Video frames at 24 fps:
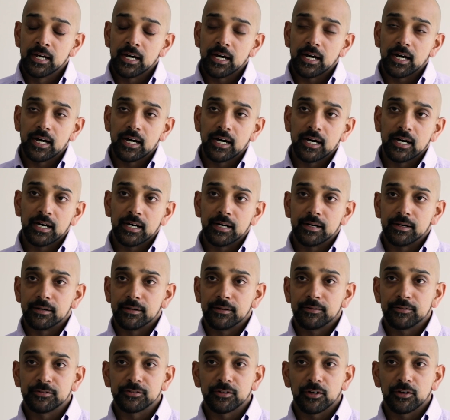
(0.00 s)
uh,
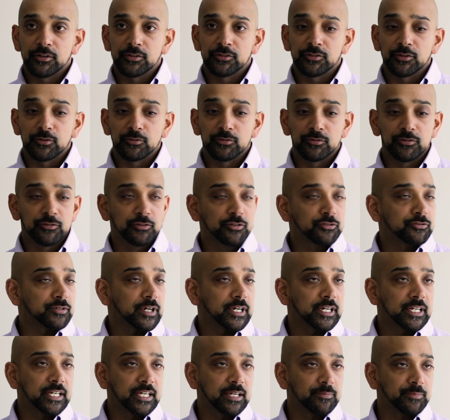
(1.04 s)
so so just trying
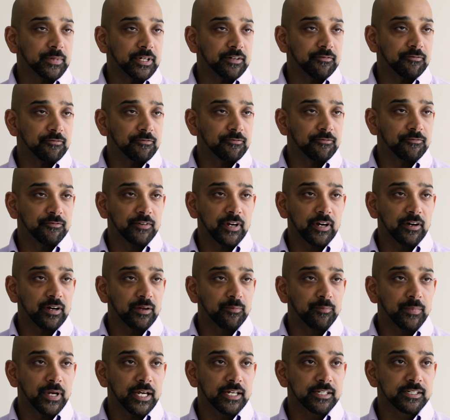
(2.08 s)
to keep it very
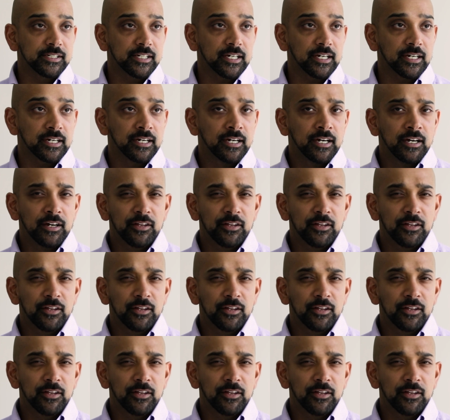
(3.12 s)
basic.